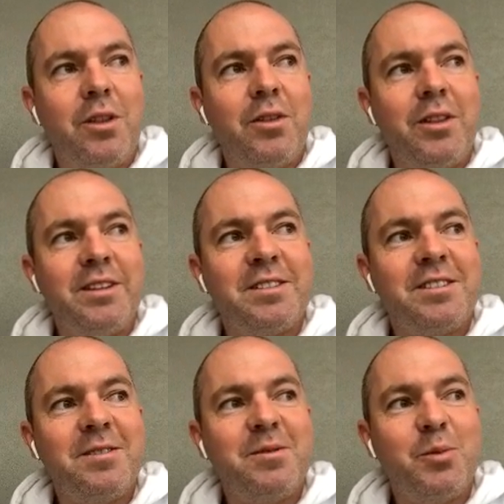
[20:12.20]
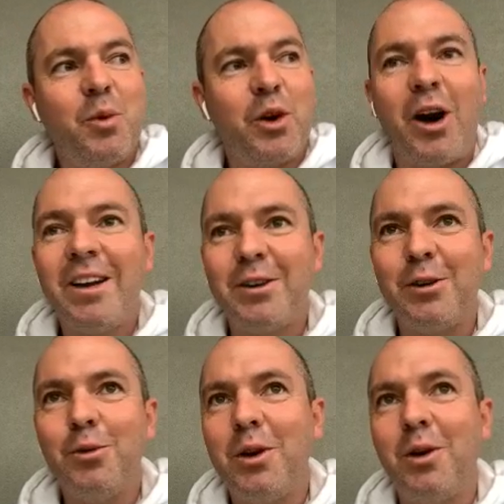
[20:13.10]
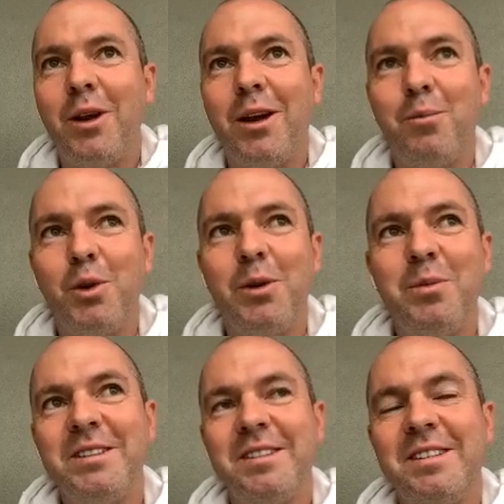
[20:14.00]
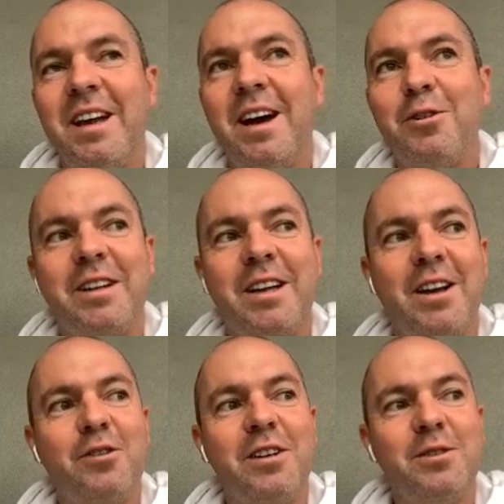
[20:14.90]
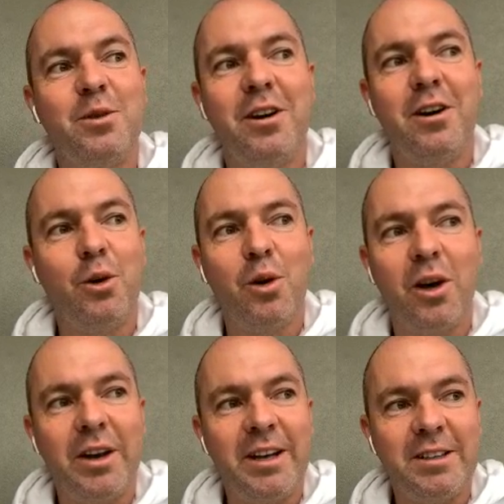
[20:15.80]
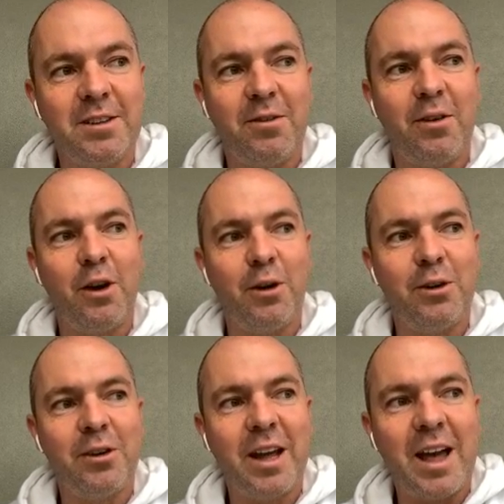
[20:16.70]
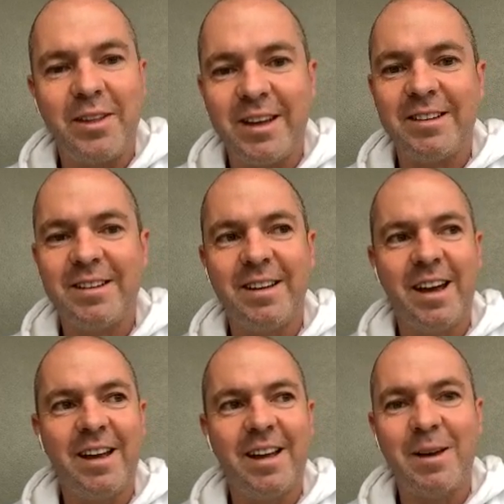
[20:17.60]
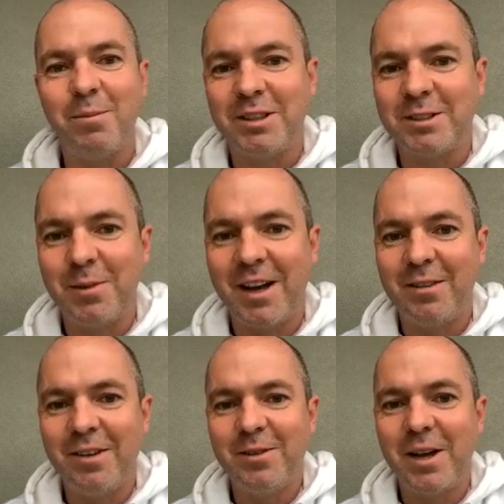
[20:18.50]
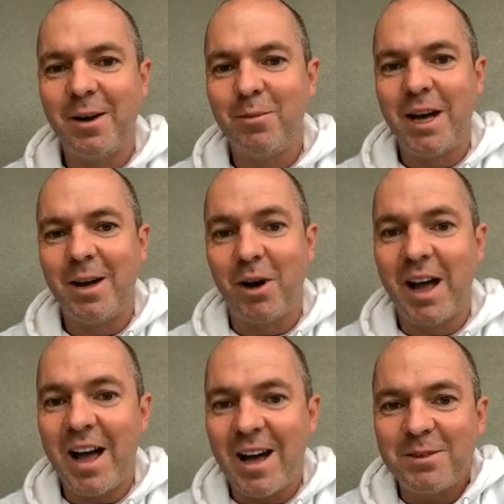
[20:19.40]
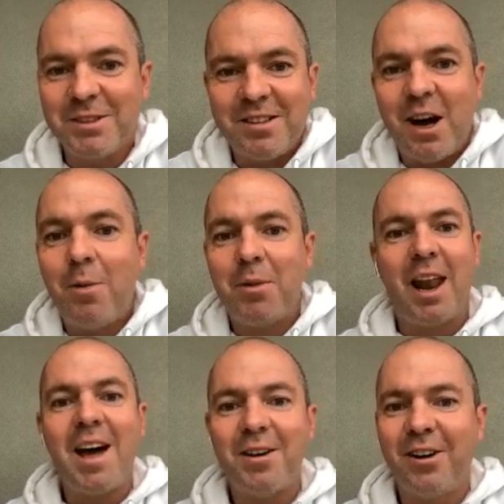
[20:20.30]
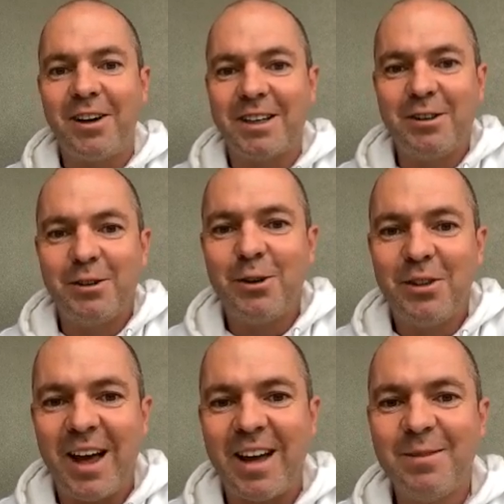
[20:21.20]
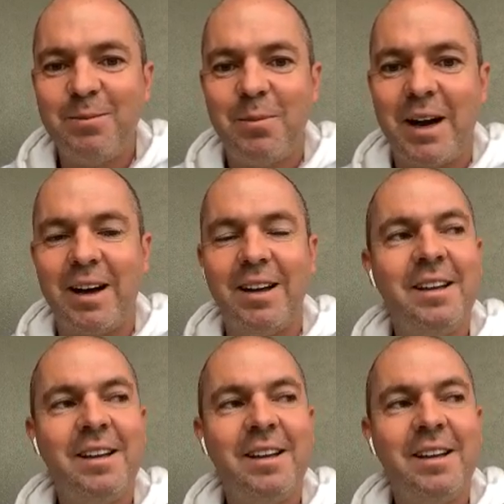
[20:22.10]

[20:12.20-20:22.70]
this, what I do when I'm doing business in 100 countries, when all I need is a phone and the internet and my and my apps, I'm allowed I can do that. But